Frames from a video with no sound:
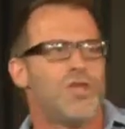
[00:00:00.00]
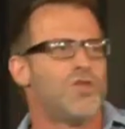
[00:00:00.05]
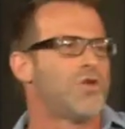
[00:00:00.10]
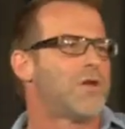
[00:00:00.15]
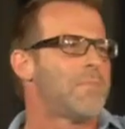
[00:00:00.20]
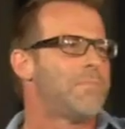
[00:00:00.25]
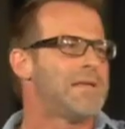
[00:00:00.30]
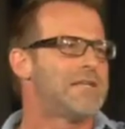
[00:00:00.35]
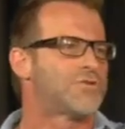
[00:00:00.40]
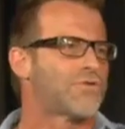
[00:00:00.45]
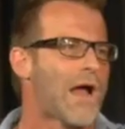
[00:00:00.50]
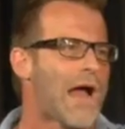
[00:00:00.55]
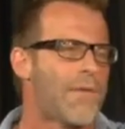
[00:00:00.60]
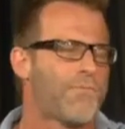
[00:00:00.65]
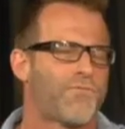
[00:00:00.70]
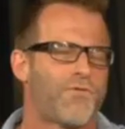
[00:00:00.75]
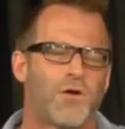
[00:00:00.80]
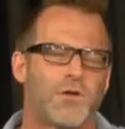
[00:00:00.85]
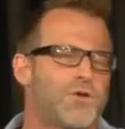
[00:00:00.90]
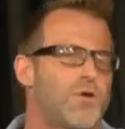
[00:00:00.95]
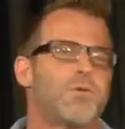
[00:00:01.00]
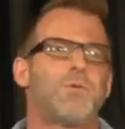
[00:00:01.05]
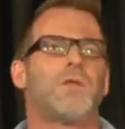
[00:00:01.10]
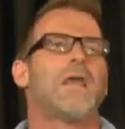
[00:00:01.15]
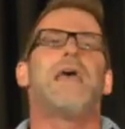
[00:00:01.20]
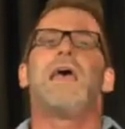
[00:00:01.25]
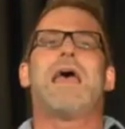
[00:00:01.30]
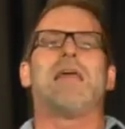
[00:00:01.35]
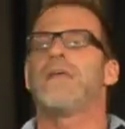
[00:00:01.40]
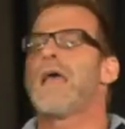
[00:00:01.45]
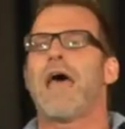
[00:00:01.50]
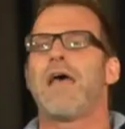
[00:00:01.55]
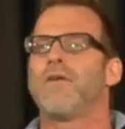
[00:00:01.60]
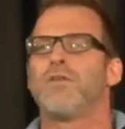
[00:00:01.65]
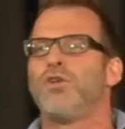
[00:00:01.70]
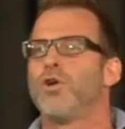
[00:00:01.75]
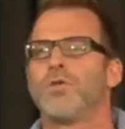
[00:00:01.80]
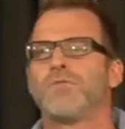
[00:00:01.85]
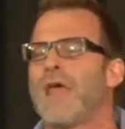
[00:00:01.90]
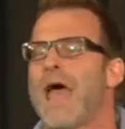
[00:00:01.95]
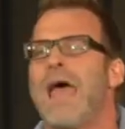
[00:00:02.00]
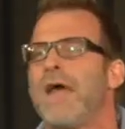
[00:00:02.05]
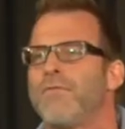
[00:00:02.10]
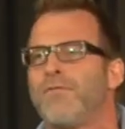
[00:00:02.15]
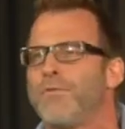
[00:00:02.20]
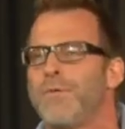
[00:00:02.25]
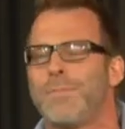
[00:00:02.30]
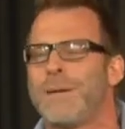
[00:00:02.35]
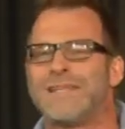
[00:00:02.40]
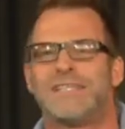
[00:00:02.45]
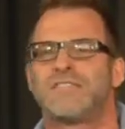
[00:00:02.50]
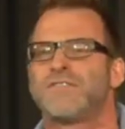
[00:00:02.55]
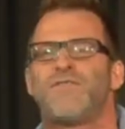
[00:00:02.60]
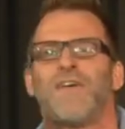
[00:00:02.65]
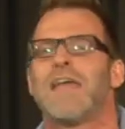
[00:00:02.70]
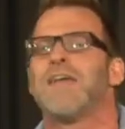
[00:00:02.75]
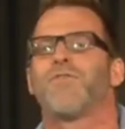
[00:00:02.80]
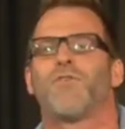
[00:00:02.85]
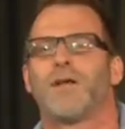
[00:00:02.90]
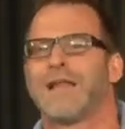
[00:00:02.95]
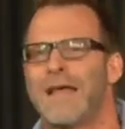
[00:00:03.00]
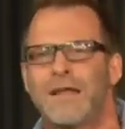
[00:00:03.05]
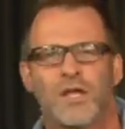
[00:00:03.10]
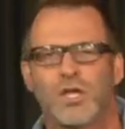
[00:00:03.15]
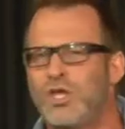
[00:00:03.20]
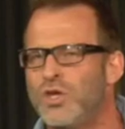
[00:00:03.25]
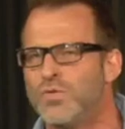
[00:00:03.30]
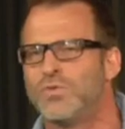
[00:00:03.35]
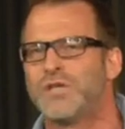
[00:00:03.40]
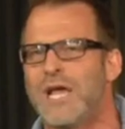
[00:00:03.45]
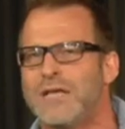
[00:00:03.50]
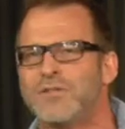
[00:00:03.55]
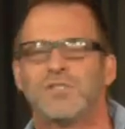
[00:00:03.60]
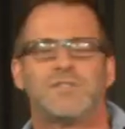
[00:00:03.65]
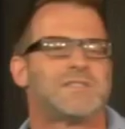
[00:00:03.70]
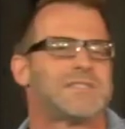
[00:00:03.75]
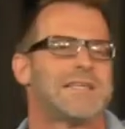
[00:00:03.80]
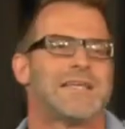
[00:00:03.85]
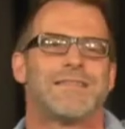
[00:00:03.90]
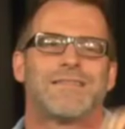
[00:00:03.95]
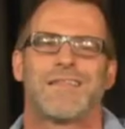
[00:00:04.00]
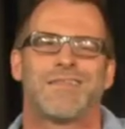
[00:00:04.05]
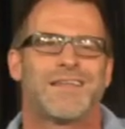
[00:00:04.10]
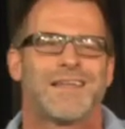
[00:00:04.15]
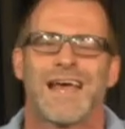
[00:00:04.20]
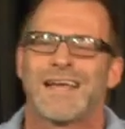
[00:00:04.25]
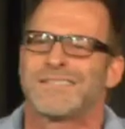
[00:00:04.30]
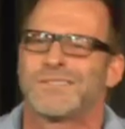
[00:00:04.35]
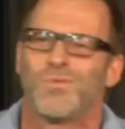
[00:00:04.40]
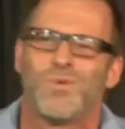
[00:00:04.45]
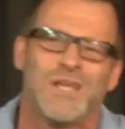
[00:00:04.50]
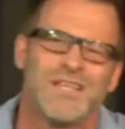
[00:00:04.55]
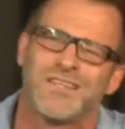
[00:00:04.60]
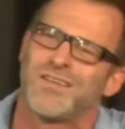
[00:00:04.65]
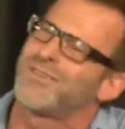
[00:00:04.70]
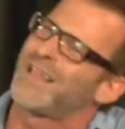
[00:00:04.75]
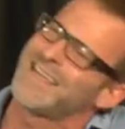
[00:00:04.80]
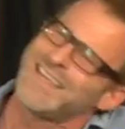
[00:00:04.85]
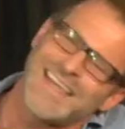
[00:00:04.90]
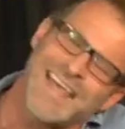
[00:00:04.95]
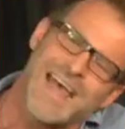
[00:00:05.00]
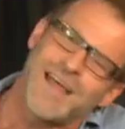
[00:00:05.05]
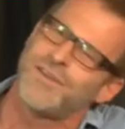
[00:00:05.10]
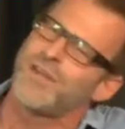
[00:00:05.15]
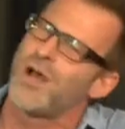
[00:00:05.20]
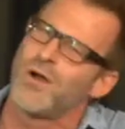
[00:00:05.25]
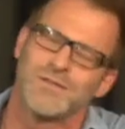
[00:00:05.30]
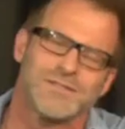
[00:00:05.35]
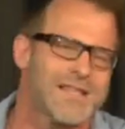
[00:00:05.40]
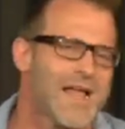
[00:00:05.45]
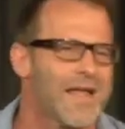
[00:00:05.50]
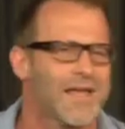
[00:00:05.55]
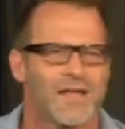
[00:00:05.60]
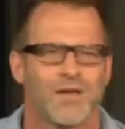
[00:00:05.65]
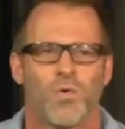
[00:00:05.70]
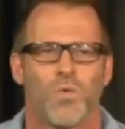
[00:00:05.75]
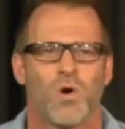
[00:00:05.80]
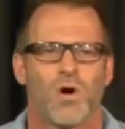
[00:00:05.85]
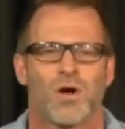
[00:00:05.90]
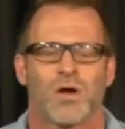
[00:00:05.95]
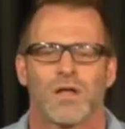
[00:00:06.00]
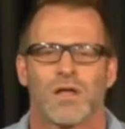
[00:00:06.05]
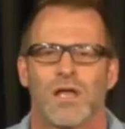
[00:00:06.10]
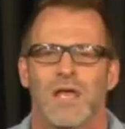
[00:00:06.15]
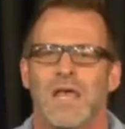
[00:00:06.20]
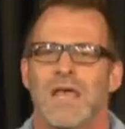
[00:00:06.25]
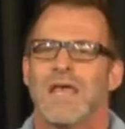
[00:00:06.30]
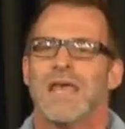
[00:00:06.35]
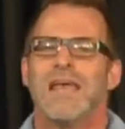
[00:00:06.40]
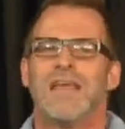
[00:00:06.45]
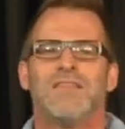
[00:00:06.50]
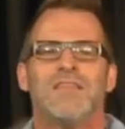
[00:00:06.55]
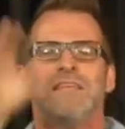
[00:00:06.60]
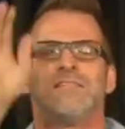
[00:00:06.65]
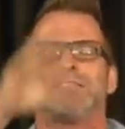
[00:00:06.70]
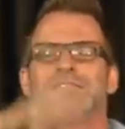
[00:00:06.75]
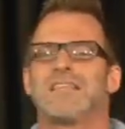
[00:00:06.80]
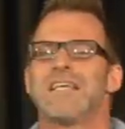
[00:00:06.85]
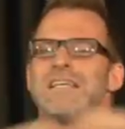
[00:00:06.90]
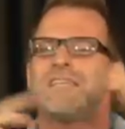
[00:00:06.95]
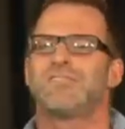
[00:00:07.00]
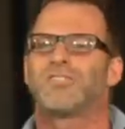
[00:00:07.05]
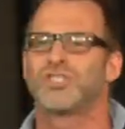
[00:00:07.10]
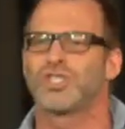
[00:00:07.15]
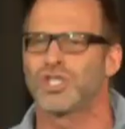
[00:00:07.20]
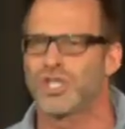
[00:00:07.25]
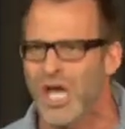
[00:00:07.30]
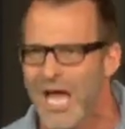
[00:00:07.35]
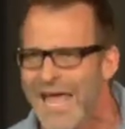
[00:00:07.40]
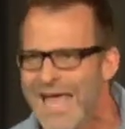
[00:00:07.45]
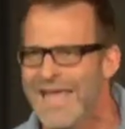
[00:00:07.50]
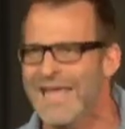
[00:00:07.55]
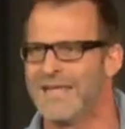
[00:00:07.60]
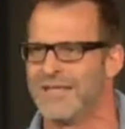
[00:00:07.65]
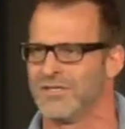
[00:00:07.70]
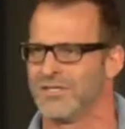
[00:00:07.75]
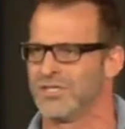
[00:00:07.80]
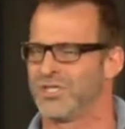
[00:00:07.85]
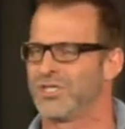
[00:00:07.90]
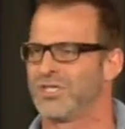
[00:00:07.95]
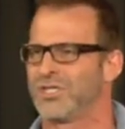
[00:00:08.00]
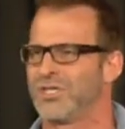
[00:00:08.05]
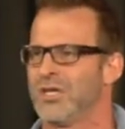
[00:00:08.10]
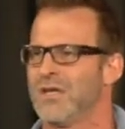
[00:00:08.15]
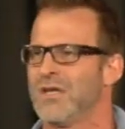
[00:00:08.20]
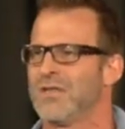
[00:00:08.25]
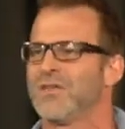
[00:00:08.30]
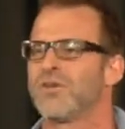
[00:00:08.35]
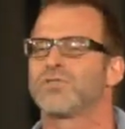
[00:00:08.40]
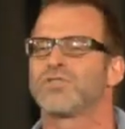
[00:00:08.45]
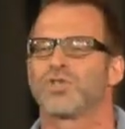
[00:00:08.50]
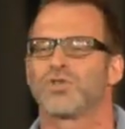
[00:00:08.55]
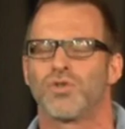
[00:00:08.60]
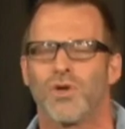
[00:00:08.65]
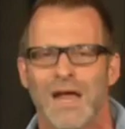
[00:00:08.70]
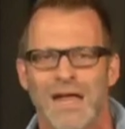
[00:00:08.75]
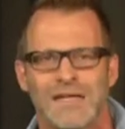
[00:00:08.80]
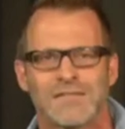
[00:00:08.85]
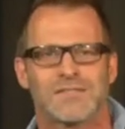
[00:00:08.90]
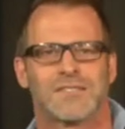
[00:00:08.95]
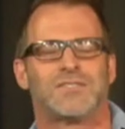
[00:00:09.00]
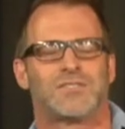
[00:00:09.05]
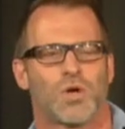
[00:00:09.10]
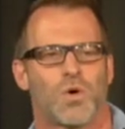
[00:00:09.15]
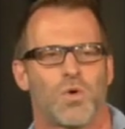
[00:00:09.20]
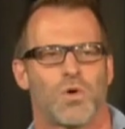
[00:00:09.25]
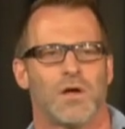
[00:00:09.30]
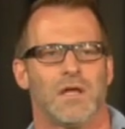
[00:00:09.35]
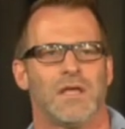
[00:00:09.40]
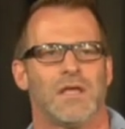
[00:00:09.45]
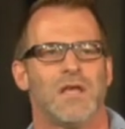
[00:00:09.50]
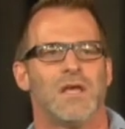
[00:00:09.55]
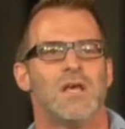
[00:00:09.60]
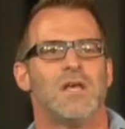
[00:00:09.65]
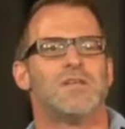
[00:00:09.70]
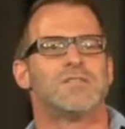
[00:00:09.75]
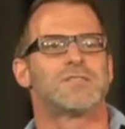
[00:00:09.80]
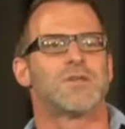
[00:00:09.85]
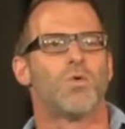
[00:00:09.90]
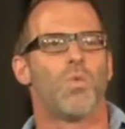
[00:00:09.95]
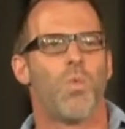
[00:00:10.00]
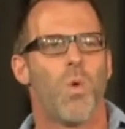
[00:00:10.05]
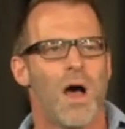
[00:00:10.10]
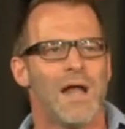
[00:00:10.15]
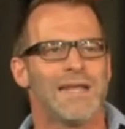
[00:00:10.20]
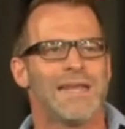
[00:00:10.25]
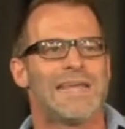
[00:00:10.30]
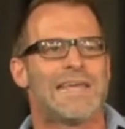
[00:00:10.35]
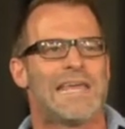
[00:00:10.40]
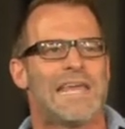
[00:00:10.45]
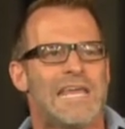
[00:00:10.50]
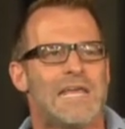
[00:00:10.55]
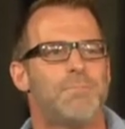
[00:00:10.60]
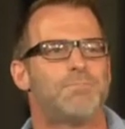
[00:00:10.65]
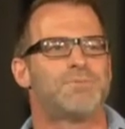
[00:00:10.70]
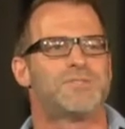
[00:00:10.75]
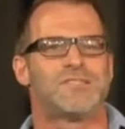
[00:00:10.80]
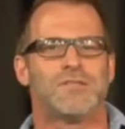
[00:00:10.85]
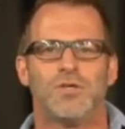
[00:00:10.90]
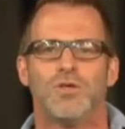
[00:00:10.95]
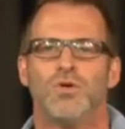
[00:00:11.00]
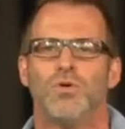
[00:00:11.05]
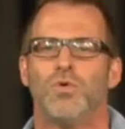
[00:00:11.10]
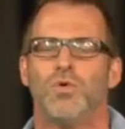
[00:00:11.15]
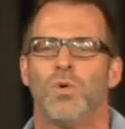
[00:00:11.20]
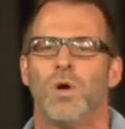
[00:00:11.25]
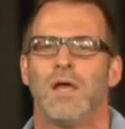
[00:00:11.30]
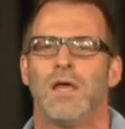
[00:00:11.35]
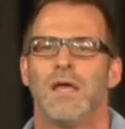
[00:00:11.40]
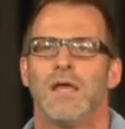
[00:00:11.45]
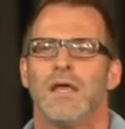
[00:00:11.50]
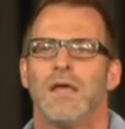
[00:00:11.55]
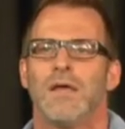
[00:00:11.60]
You can be dropped for, you're, you're everybody's favorite at a huge agency, and then the next week they're like, yeah, no, it's not gonna work. These things change, they're transitory. So what keeps you